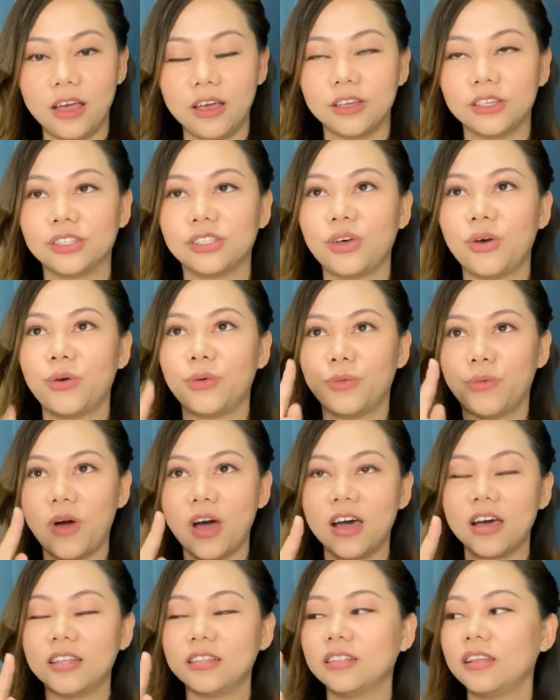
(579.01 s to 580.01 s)
So
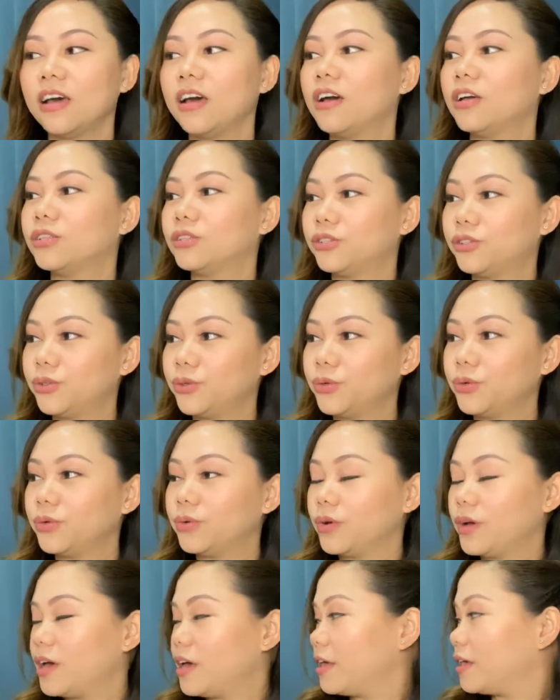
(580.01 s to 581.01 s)
1,
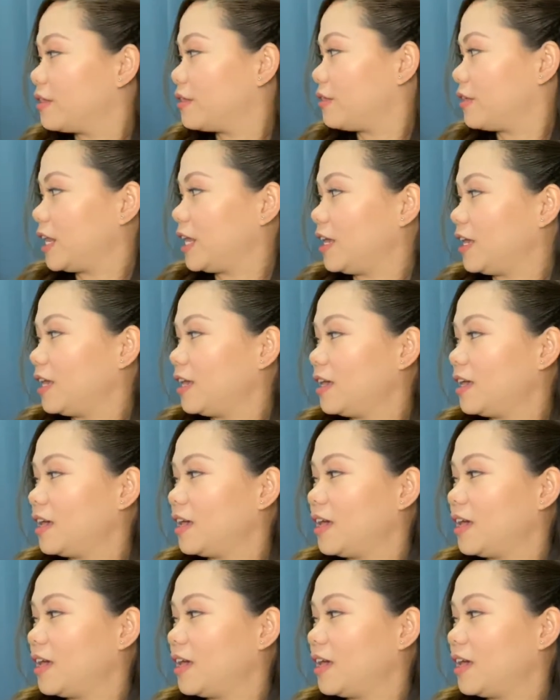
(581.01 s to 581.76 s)
2, 3,